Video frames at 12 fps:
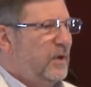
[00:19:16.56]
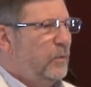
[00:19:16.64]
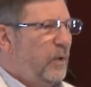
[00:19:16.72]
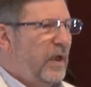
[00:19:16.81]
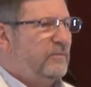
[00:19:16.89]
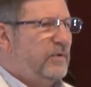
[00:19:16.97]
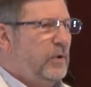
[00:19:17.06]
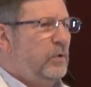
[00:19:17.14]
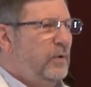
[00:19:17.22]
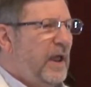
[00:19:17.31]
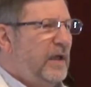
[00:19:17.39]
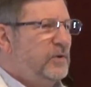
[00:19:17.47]
We have a
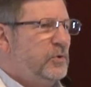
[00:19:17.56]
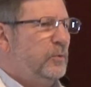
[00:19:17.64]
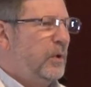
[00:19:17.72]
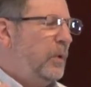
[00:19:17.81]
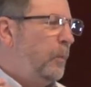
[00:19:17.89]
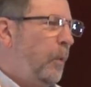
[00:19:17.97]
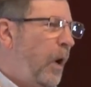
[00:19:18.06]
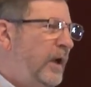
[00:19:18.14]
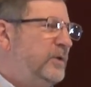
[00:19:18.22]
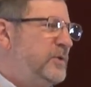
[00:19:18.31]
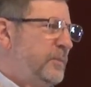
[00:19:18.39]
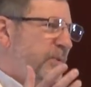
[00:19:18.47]
new nature. We
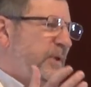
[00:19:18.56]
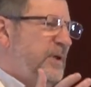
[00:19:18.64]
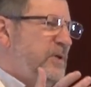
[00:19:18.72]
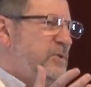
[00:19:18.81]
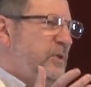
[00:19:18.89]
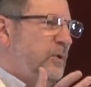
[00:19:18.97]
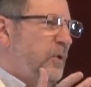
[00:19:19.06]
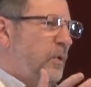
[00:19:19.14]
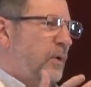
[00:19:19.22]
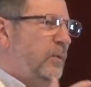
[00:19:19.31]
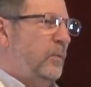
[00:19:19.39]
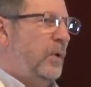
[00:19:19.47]
want to please the
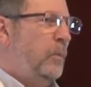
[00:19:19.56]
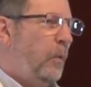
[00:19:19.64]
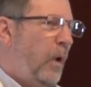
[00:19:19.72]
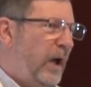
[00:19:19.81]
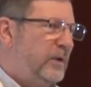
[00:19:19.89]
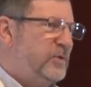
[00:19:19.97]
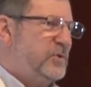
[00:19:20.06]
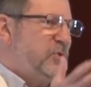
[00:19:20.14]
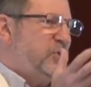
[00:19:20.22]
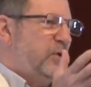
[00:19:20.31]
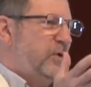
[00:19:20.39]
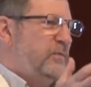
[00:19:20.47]
Lord. We want to
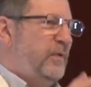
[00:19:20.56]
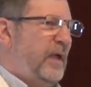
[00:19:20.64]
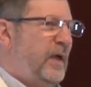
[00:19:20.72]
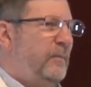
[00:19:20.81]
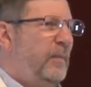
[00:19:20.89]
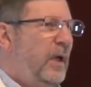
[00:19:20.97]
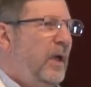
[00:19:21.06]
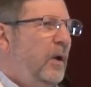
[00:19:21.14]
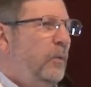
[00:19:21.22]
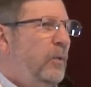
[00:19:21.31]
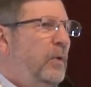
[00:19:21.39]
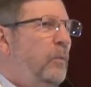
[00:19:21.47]
serve him.
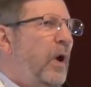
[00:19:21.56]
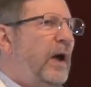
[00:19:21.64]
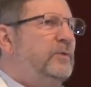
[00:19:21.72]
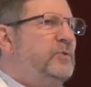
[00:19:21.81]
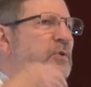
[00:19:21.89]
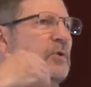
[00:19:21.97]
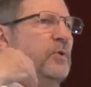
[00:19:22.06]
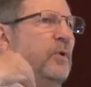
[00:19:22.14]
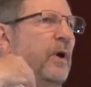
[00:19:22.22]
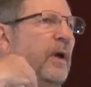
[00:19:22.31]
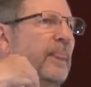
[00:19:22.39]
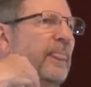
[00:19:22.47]
We want
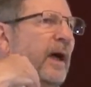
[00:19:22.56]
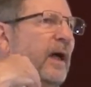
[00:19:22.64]
to